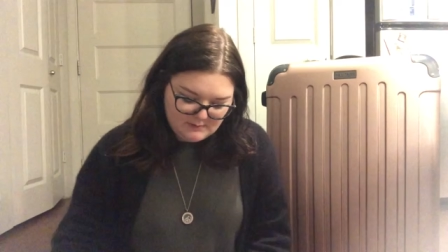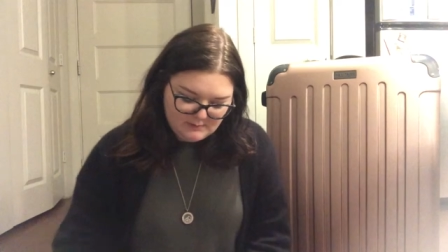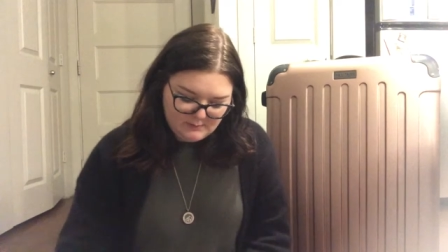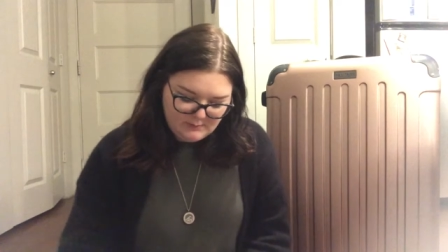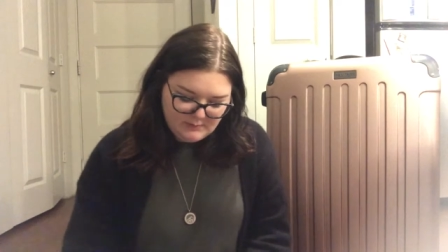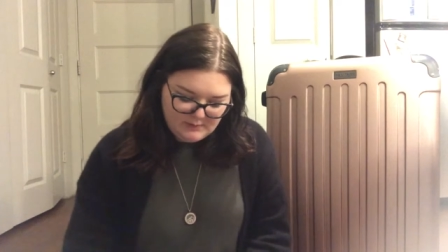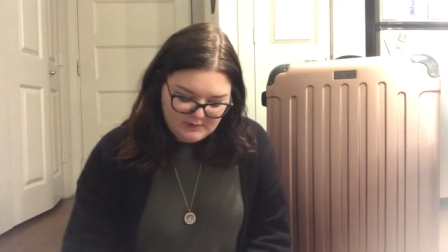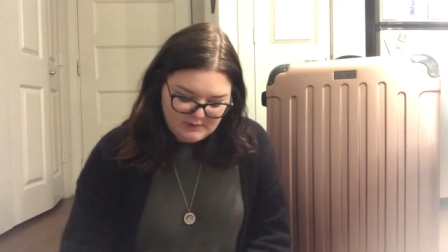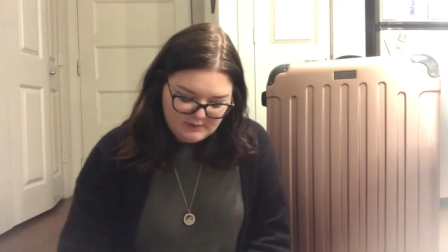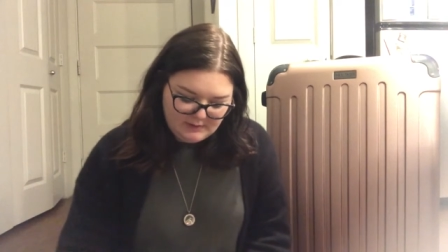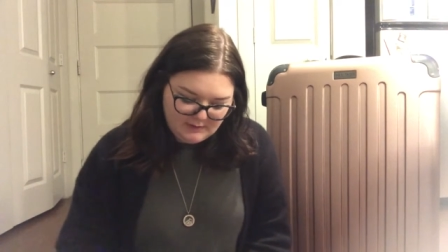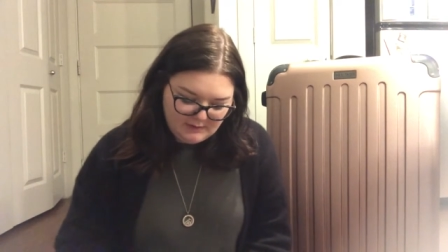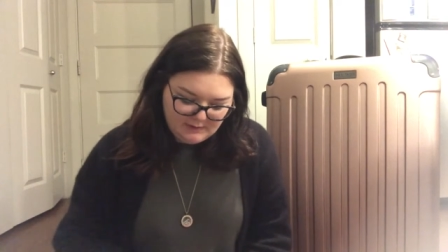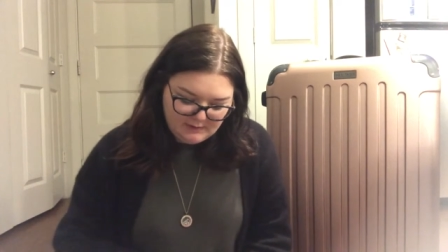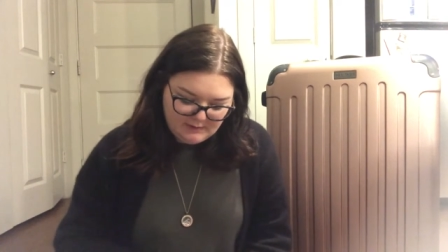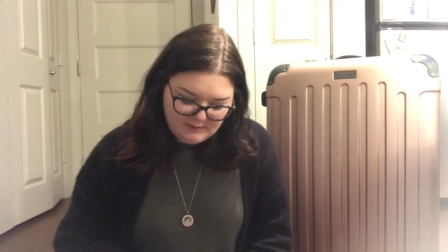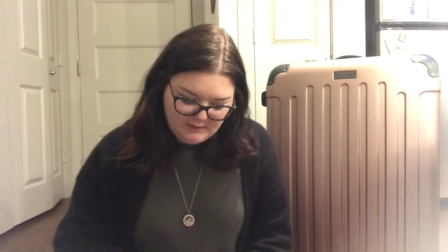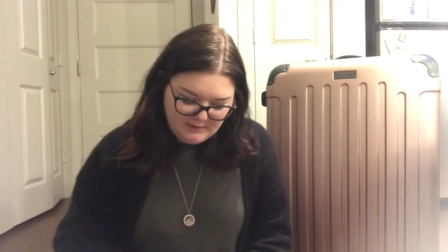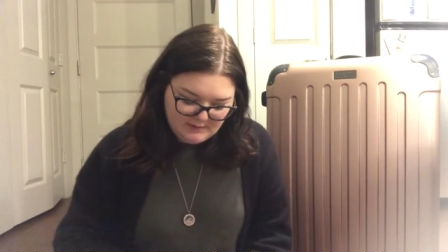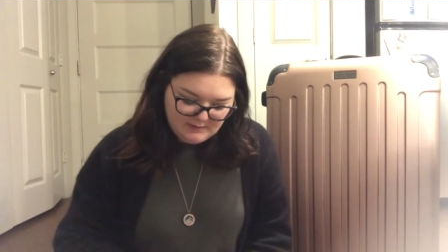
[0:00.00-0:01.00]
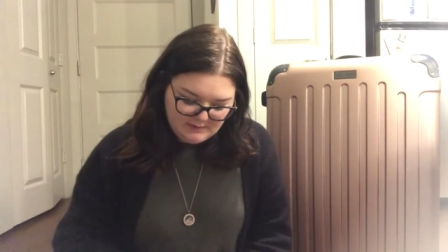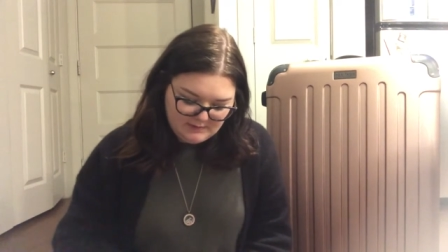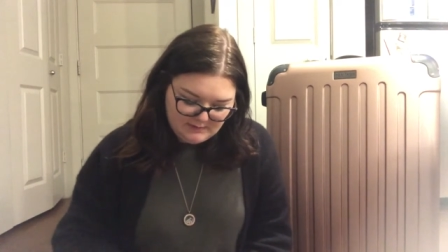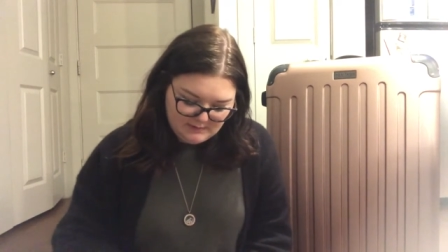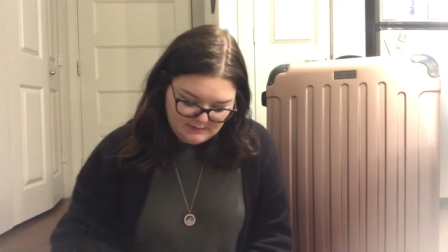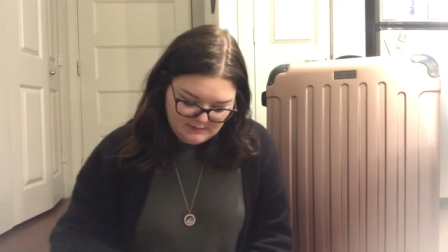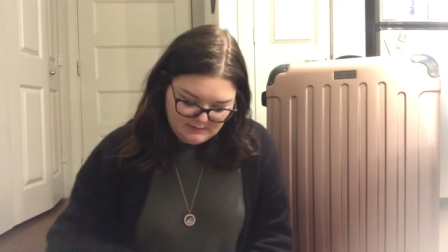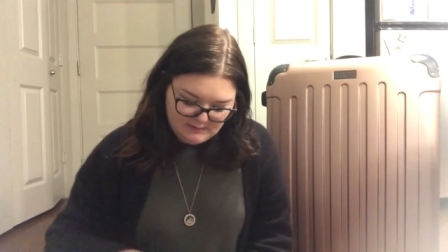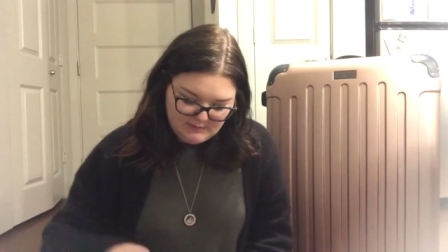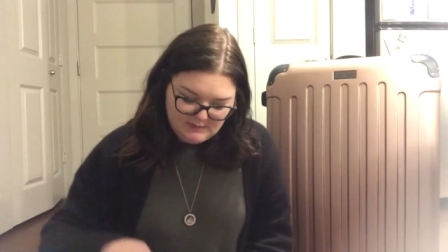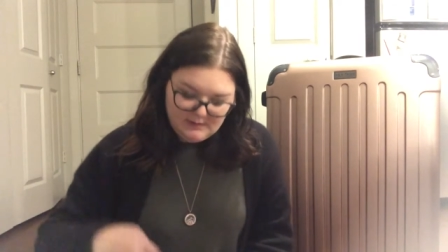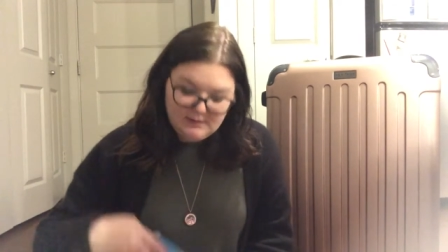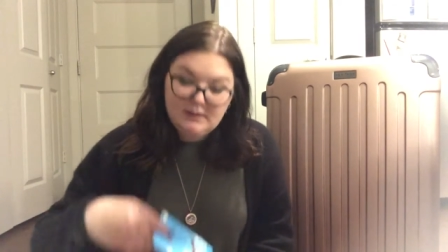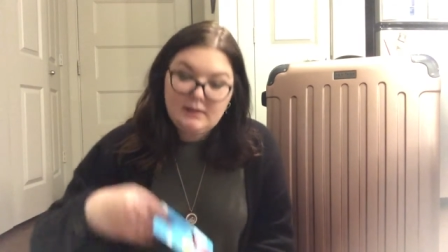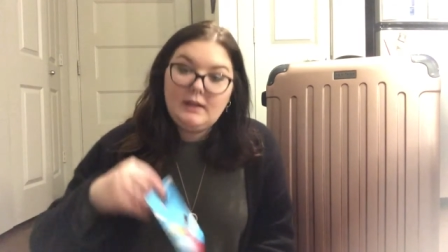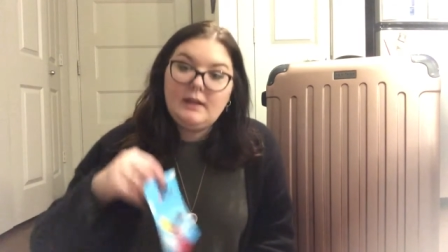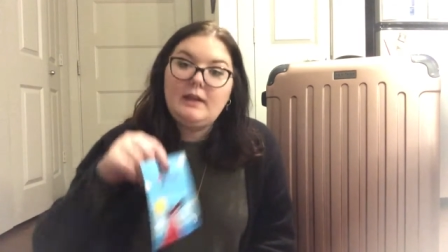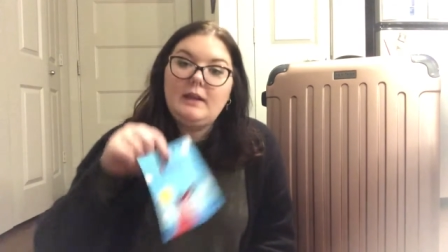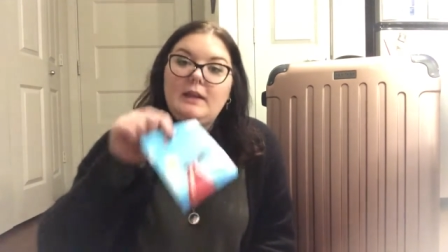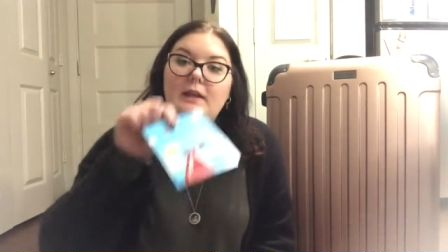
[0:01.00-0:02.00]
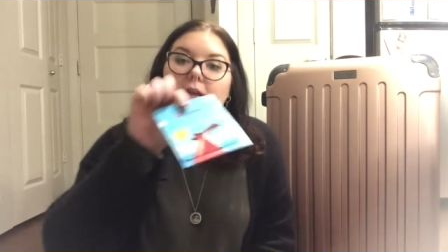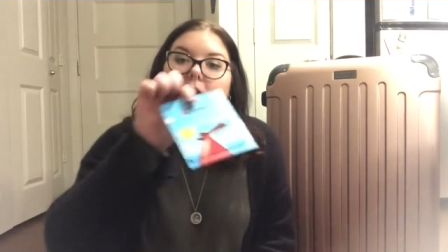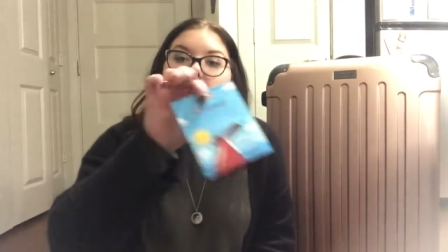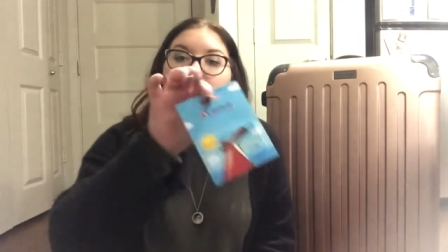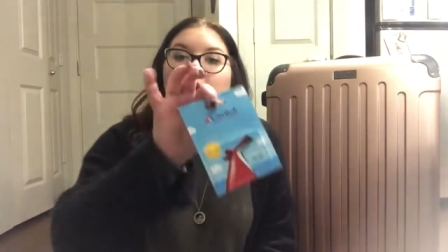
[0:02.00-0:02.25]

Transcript: We got a